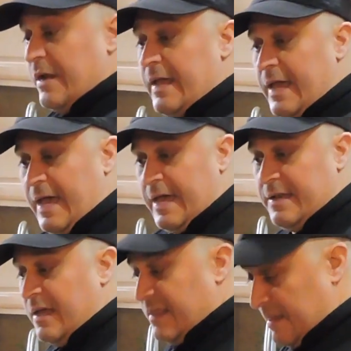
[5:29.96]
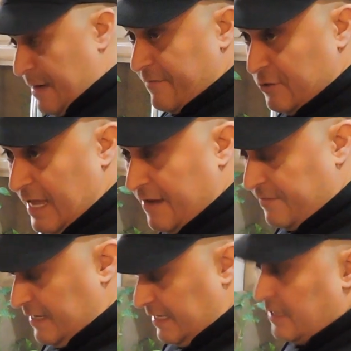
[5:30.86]
We're going to add the
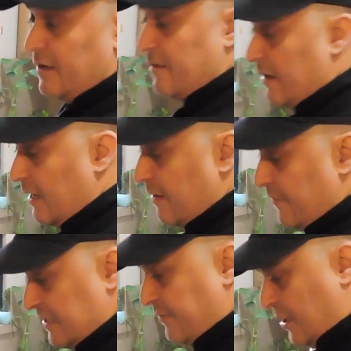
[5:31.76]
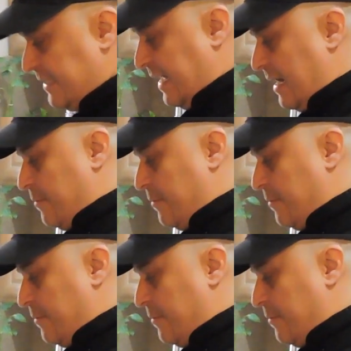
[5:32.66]
mavrodaphne. First of all, let's add our